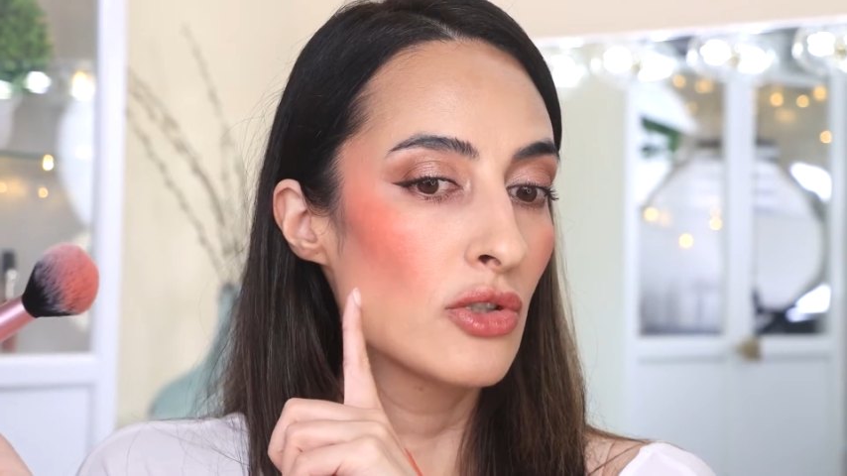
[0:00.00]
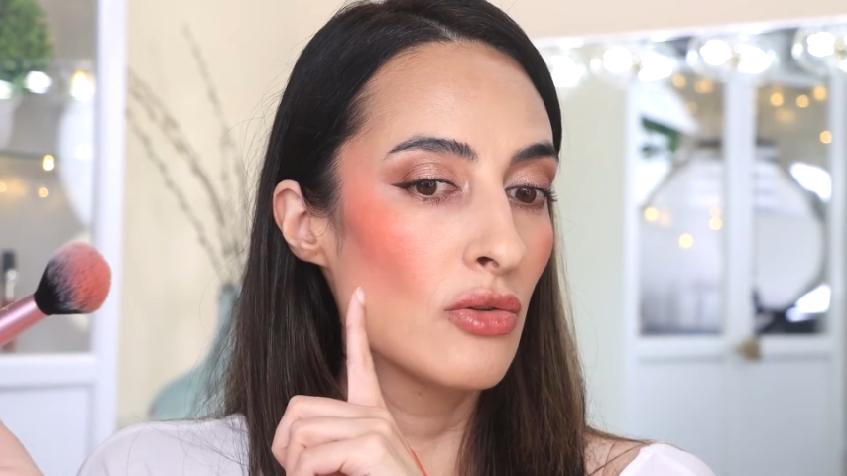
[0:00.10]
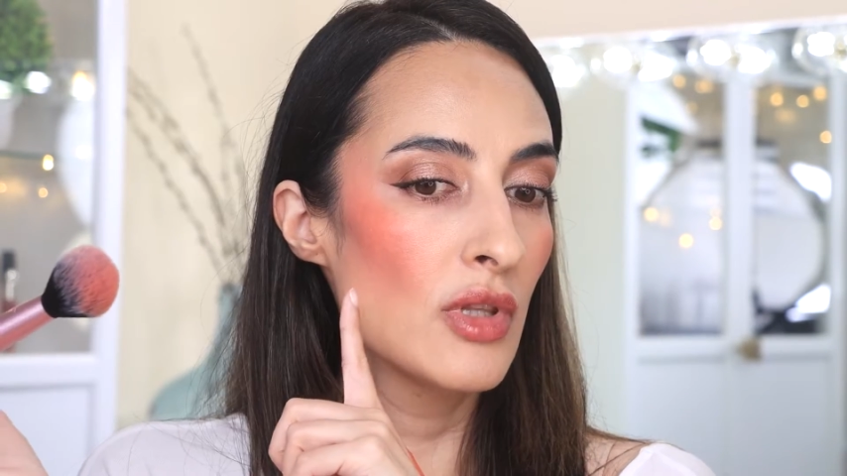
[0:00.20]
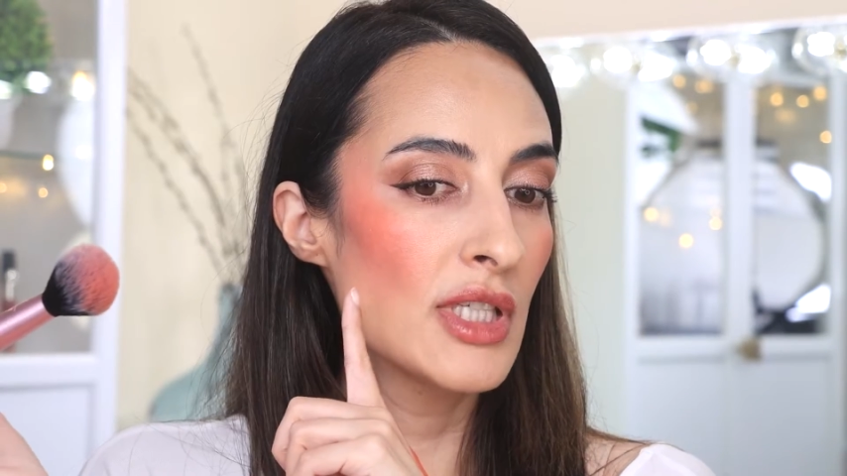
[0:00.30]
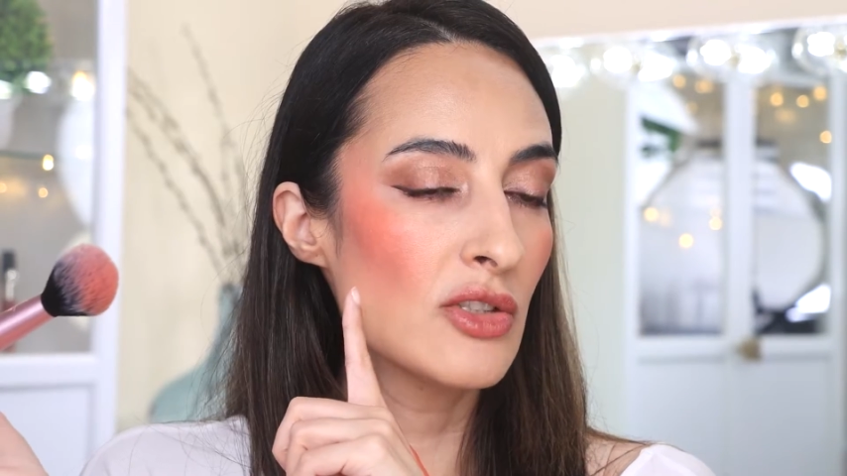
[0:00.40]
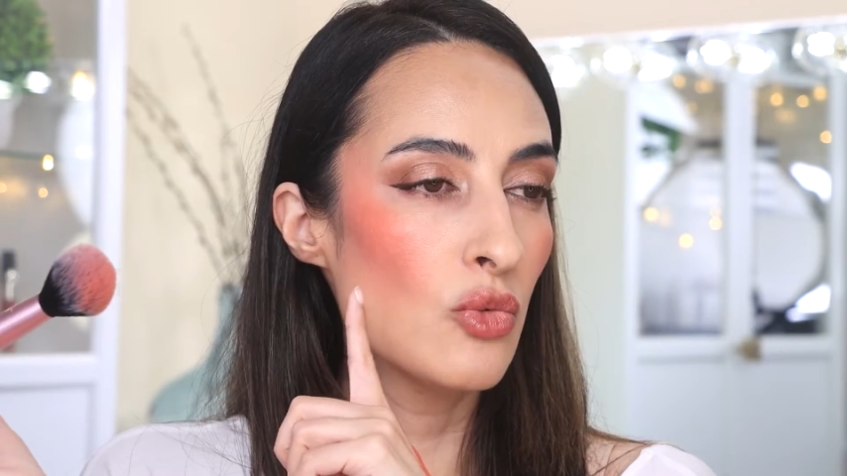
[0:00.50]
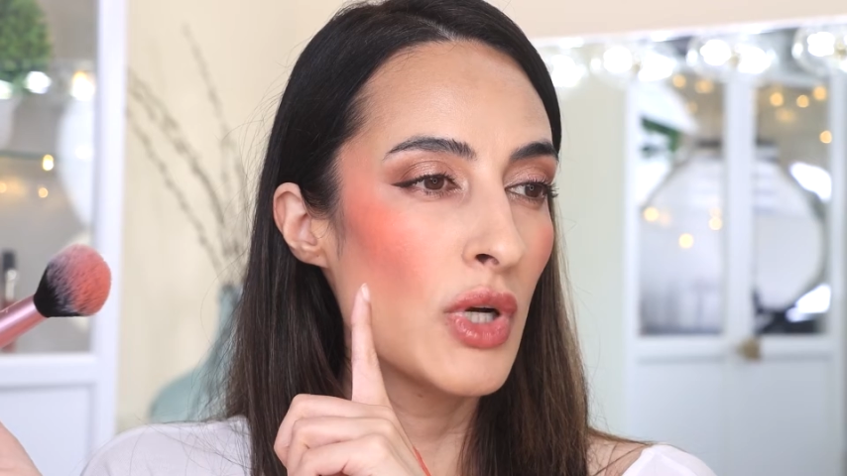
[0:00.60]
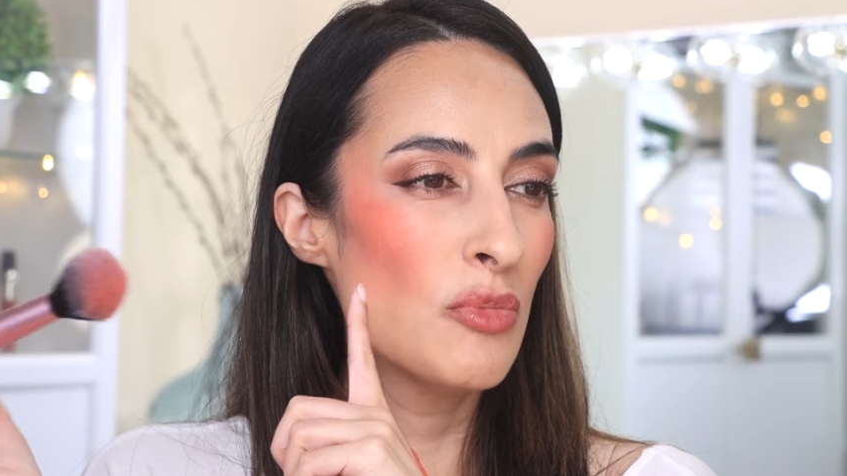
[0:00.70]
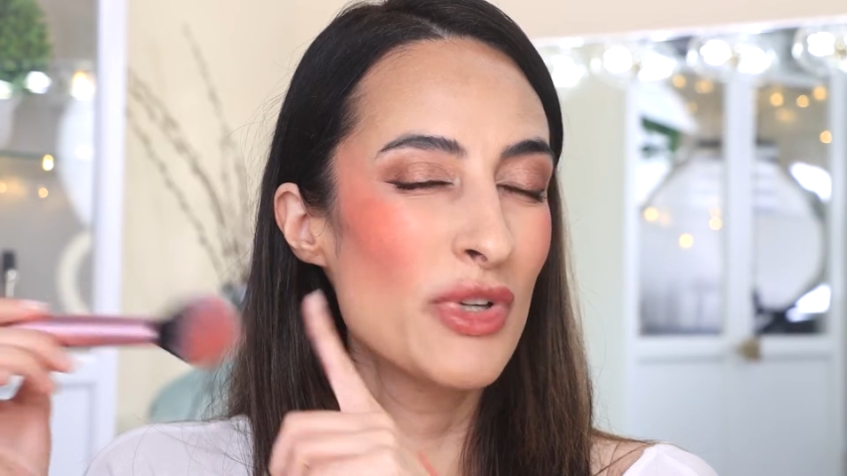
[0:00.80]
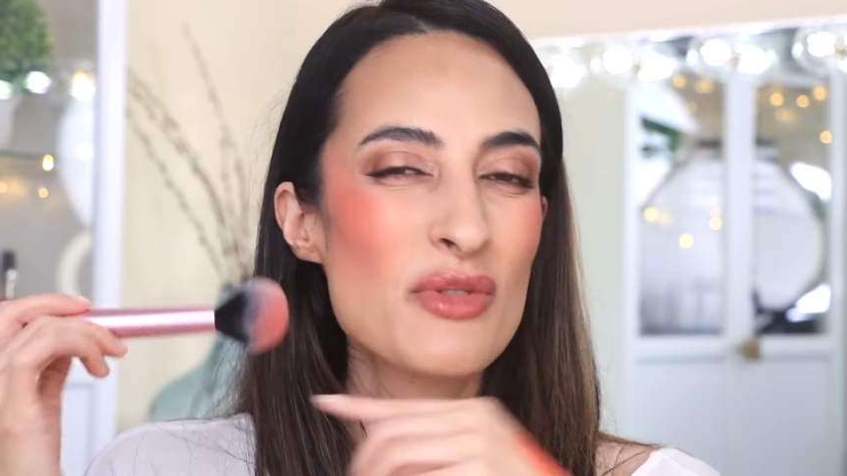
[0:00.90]
to this
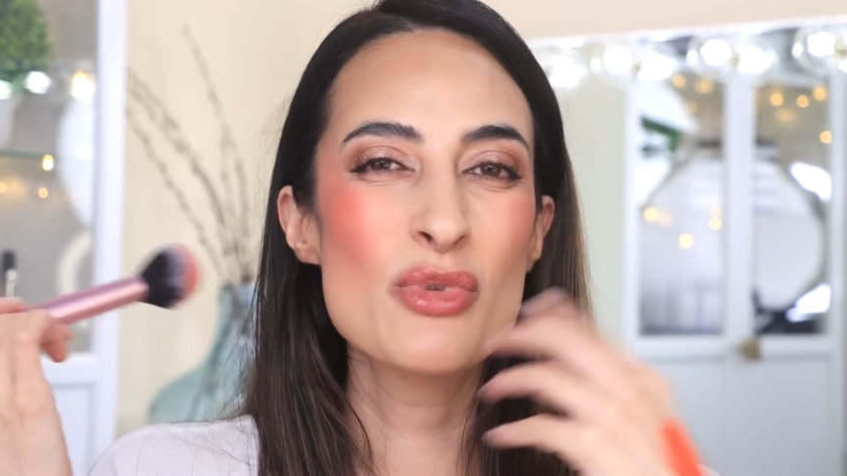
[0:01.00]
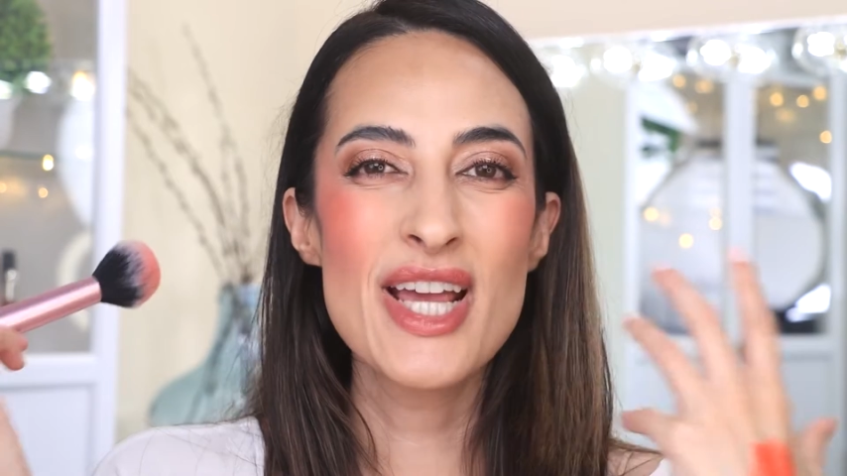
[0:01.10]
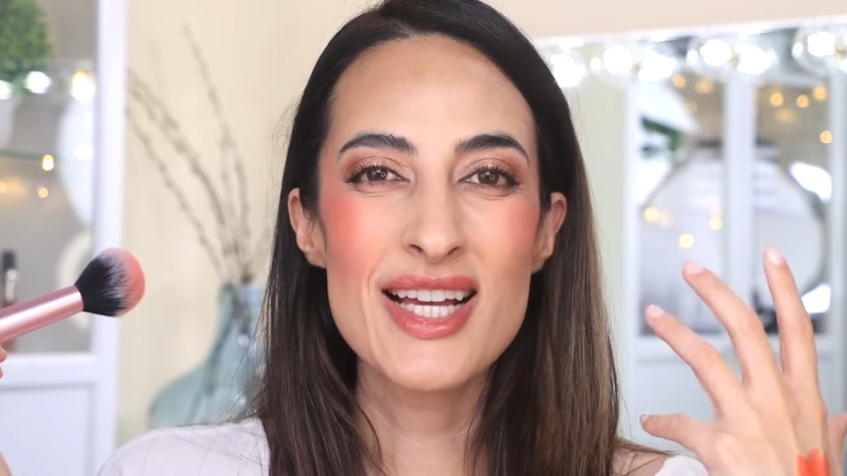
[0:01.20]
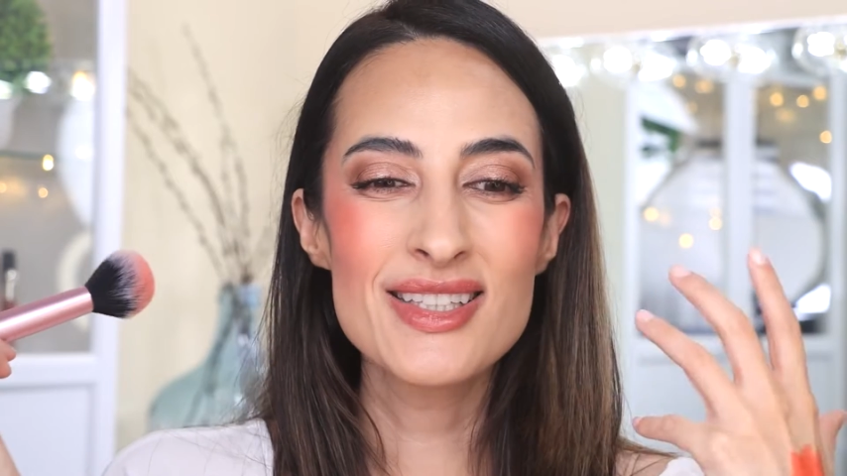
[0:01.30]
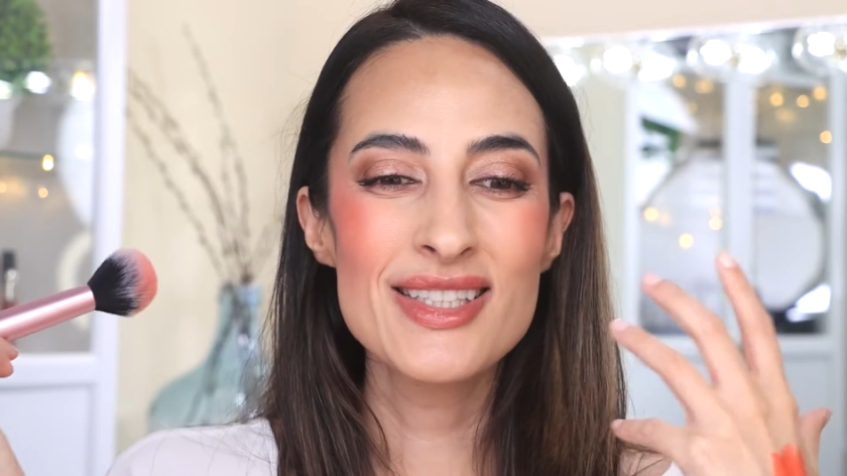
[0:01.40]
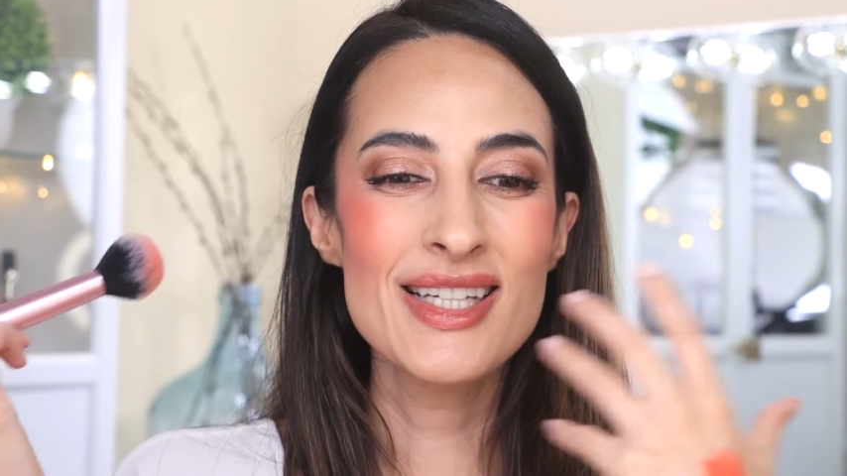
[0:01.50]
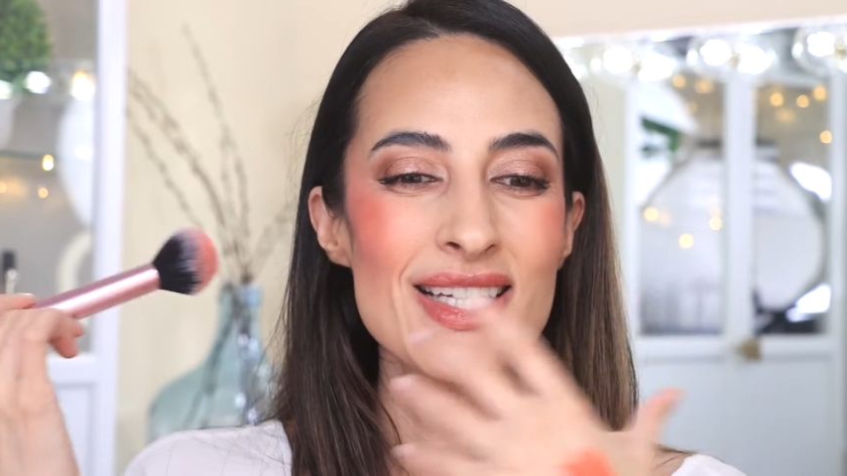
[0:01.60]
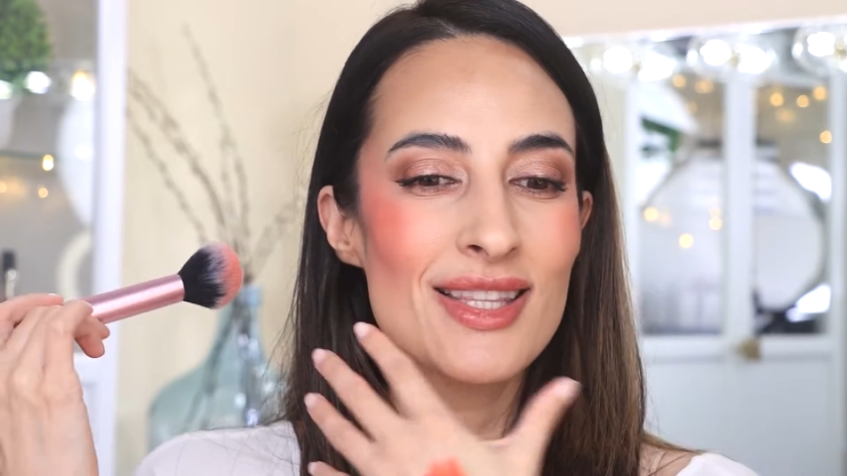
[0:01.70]
one, but in reality,